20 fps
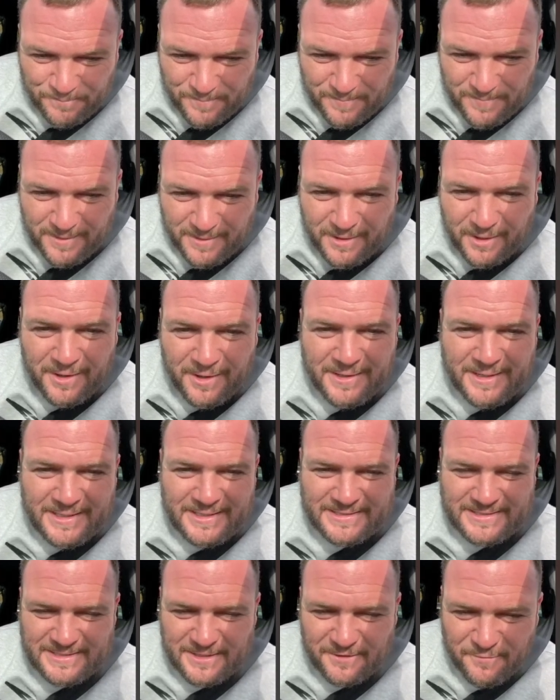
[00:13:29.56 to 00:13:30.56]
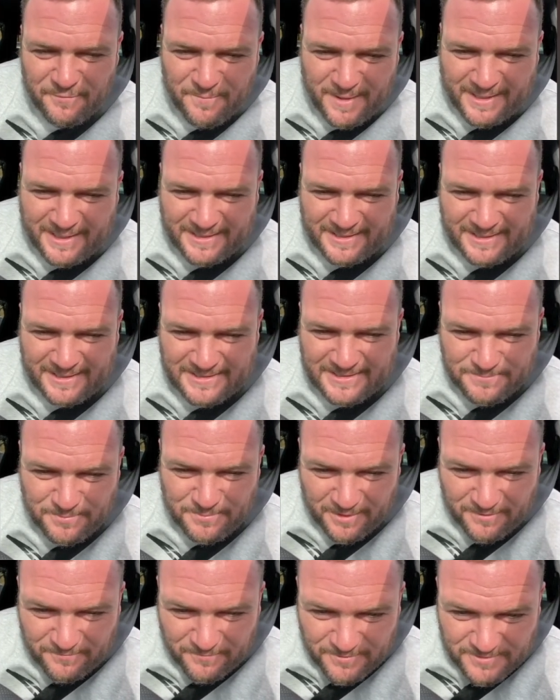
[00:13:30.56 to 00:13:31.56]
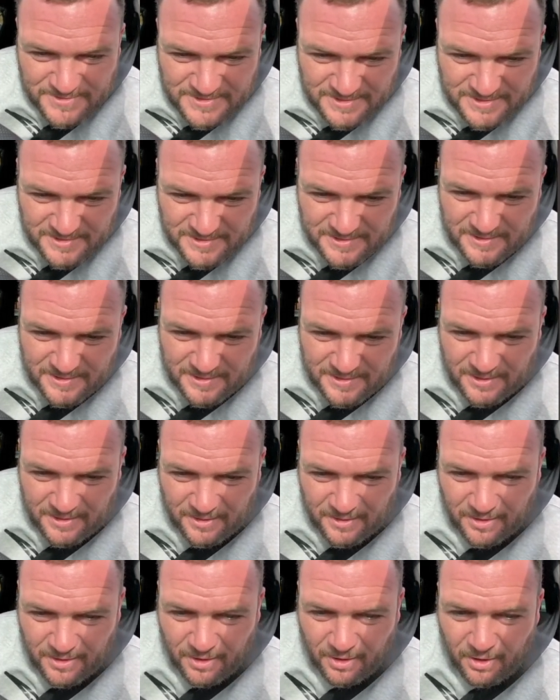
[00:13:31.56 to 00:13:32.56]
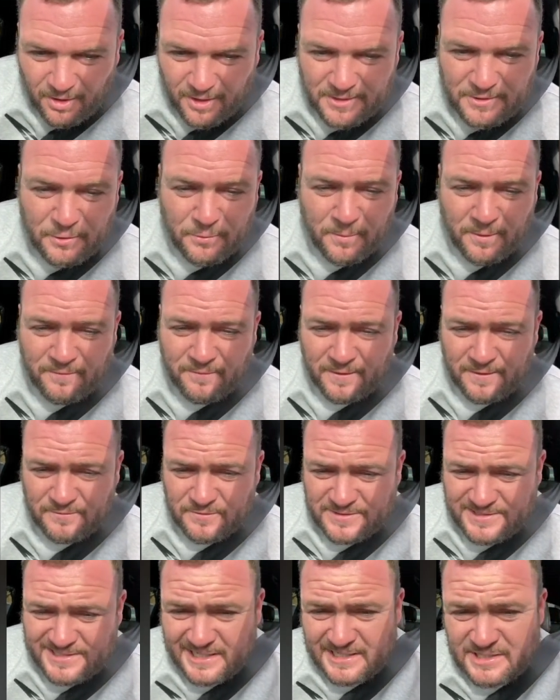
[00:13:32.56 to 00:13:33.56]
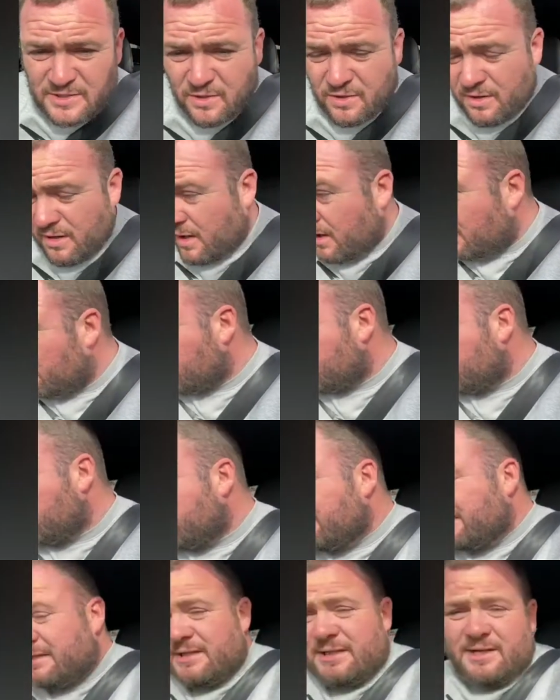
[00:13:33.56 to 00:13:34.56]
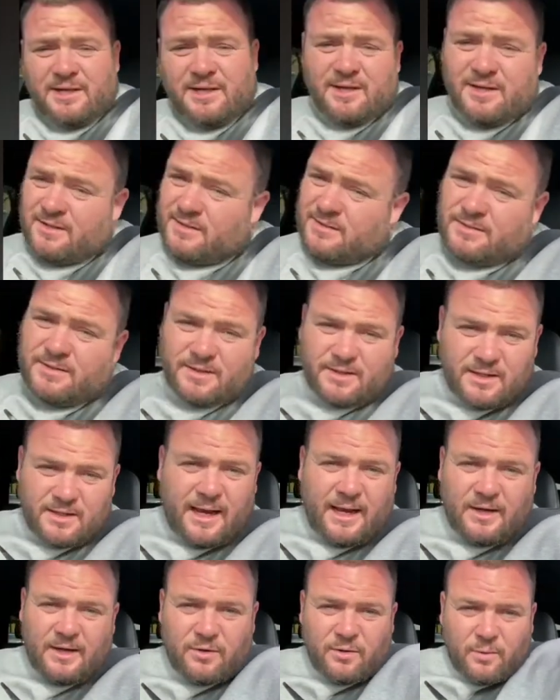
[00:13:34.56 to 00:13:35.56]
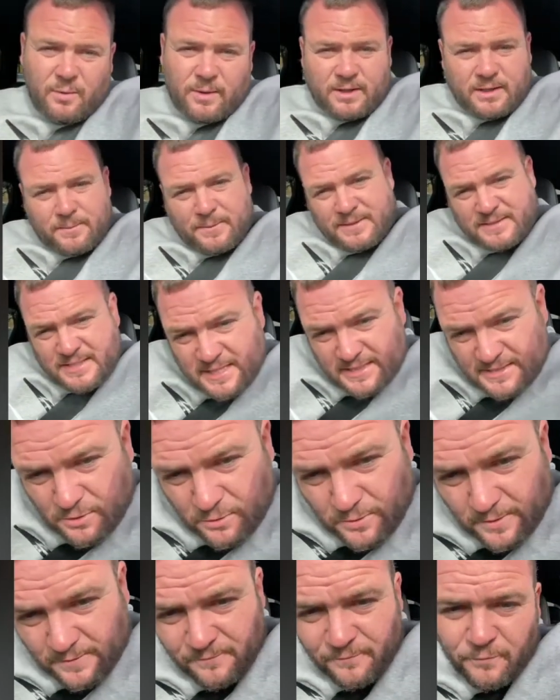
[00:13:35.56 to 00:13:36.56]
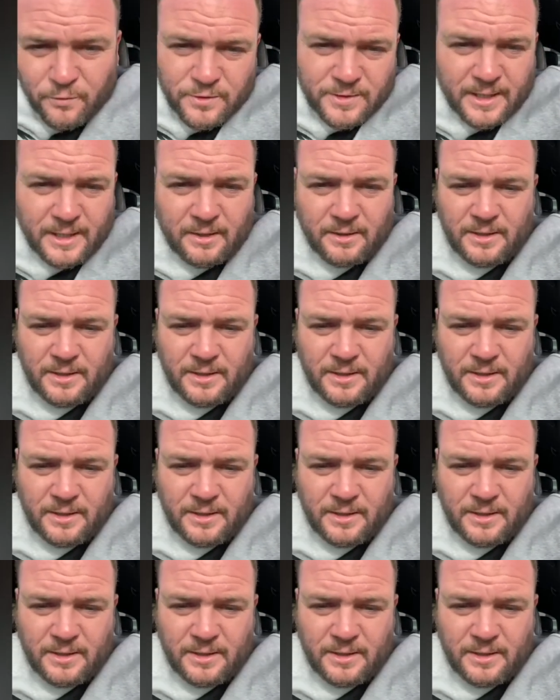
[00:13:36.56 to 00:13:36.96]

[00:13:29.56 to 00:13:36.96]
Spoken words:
Go and get yourself a Mackie D's breakfast. Hi, you're my favourite TikToker. Don't know how long we're going to be TikToking for now.